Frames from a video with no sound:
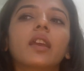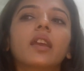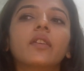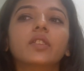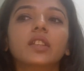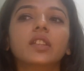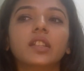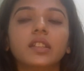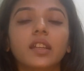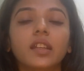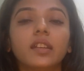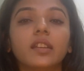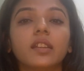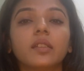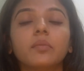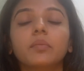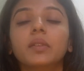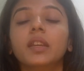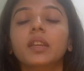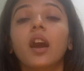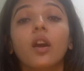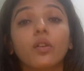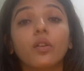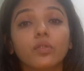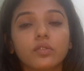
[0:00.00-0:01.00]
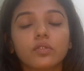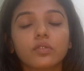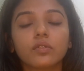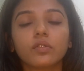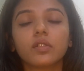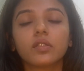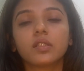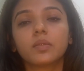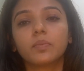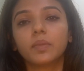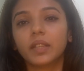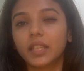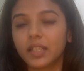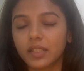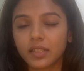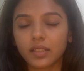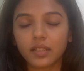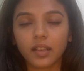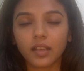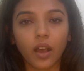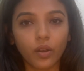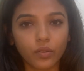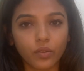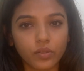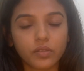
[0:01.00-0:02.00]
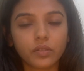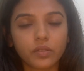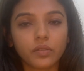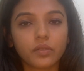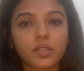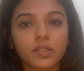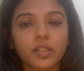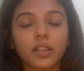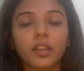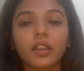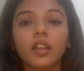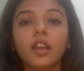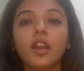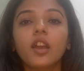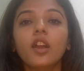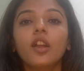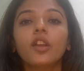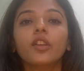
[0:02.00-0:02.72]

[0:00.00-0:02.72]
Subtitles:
Everything that can be outsourced, please outsource it.